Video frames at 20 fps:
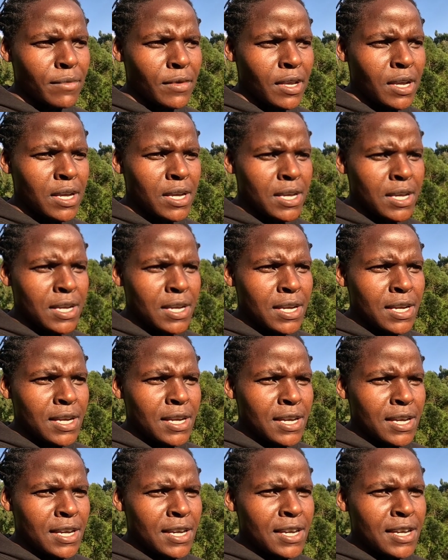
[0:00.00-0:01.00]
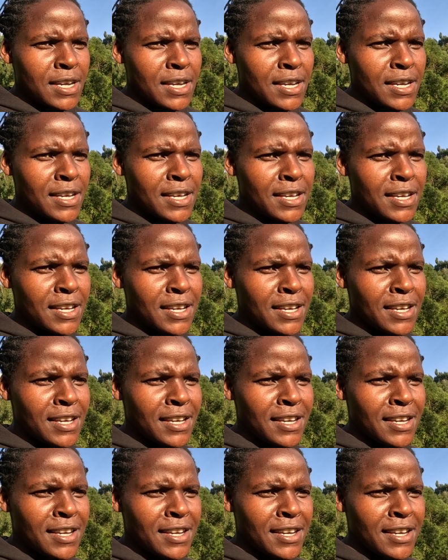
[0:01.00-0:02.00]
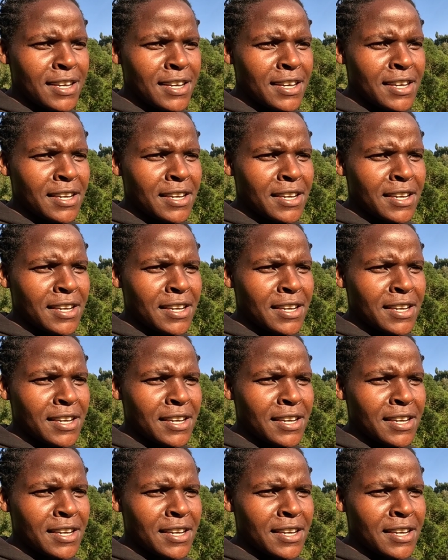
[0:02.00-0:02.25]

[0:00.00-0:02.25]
(no one is talking)